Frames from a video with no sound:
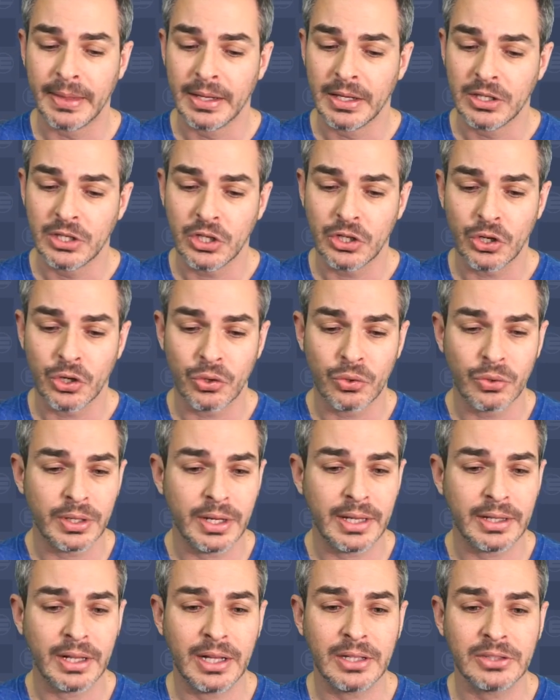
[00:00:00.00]
You know,
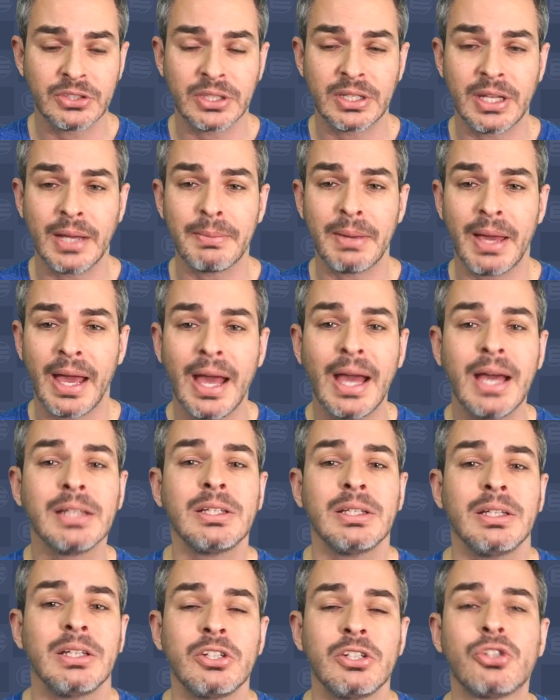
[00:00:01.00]
LG Chem
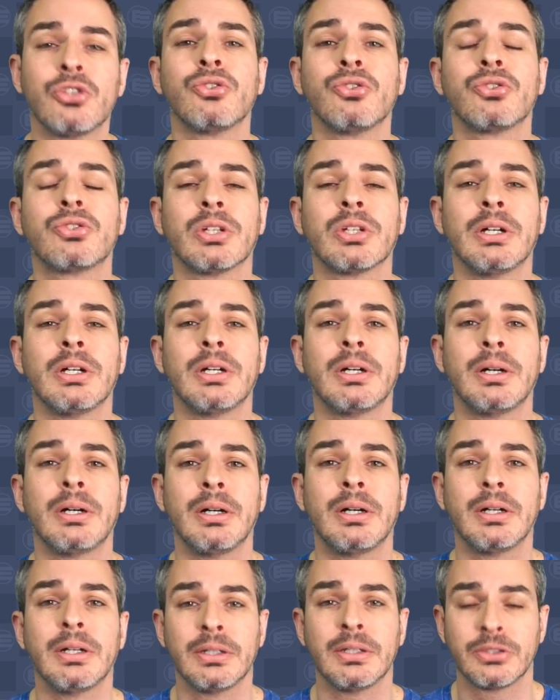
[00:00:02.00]
had issues
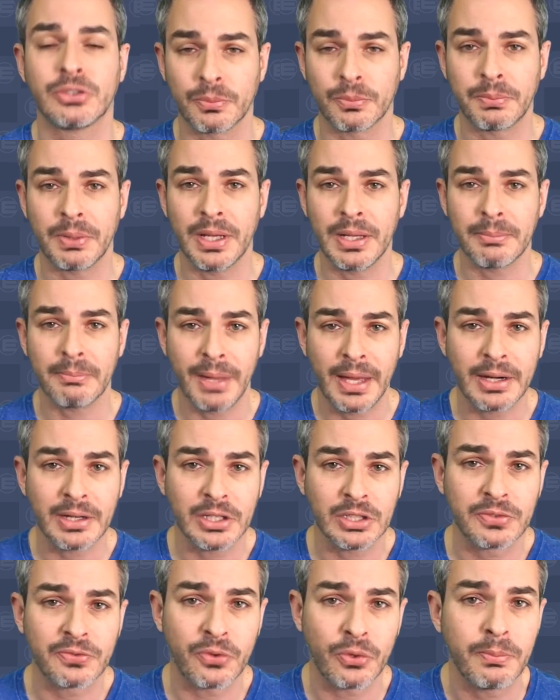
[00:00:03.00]
supplying
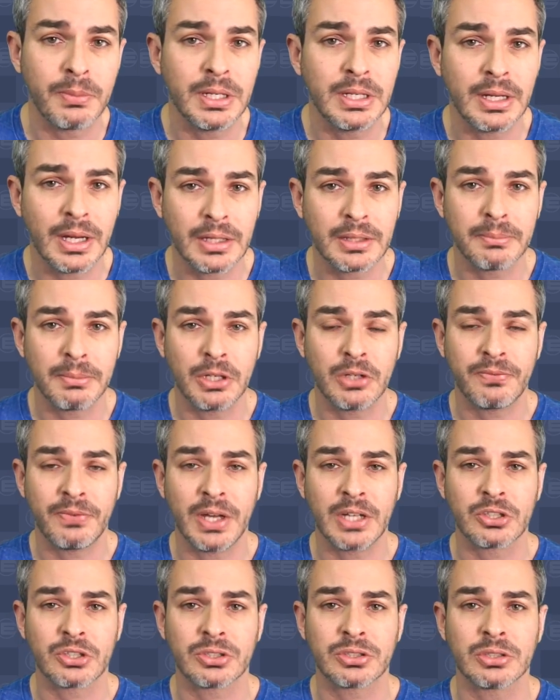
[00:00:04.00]
batteries for many other
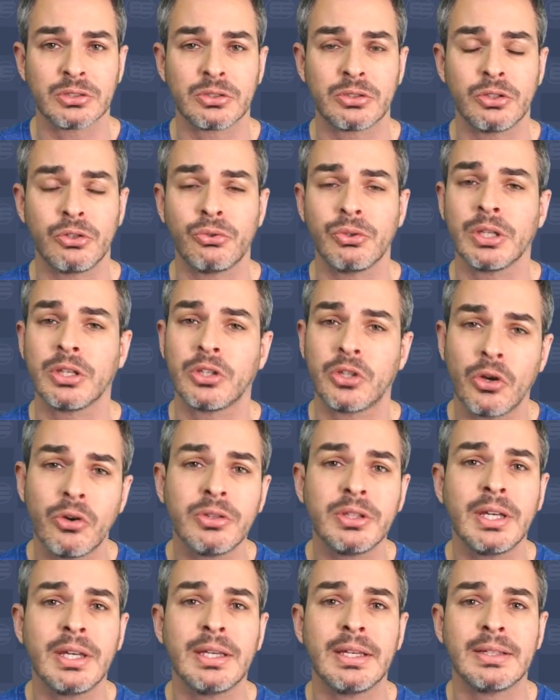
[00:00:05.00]
manufacturers, including
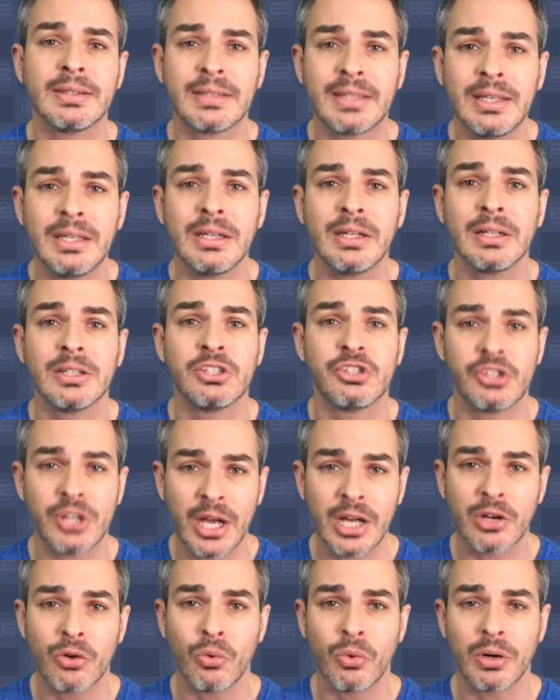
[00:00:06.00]
Hyundai and Kia and
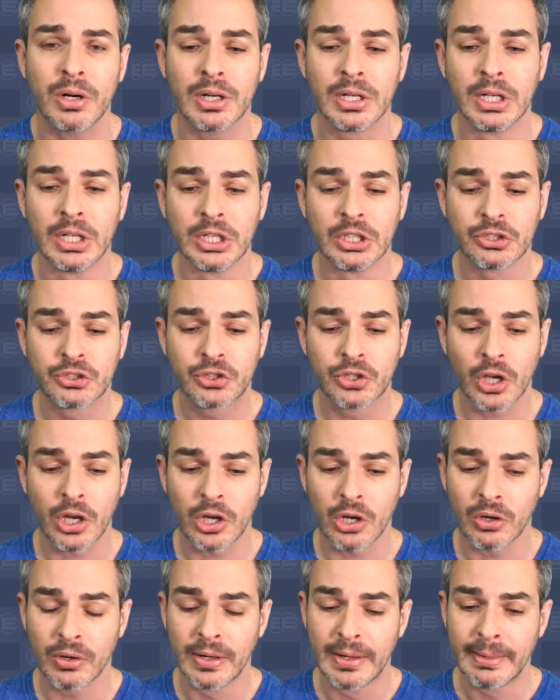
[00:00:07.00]
Jaguar.
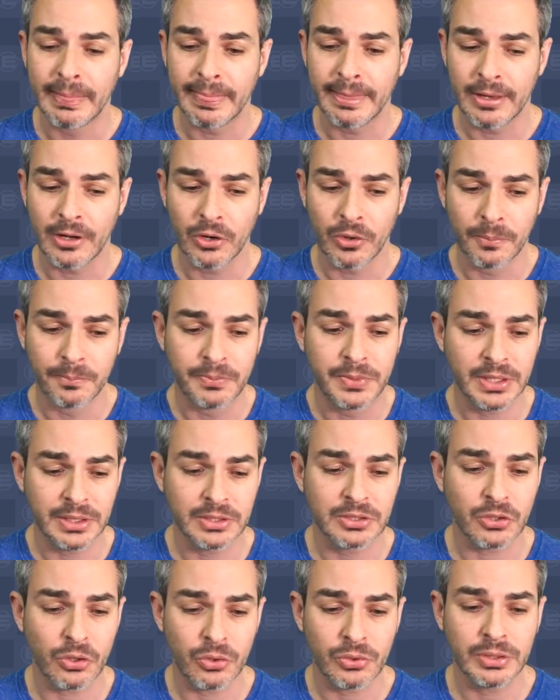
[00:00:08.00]
So, you know,
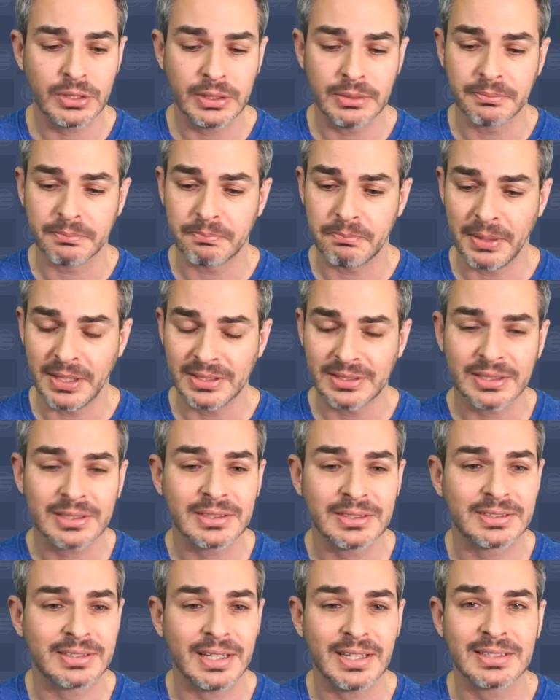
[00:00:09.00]
this only
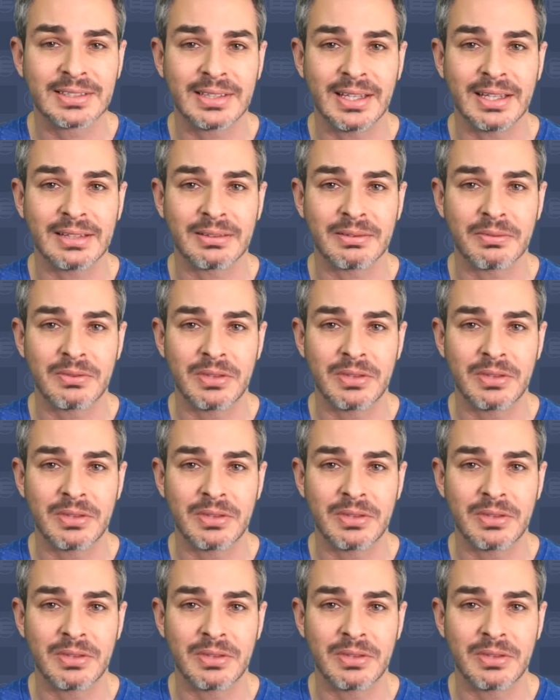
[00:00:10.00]
basically says that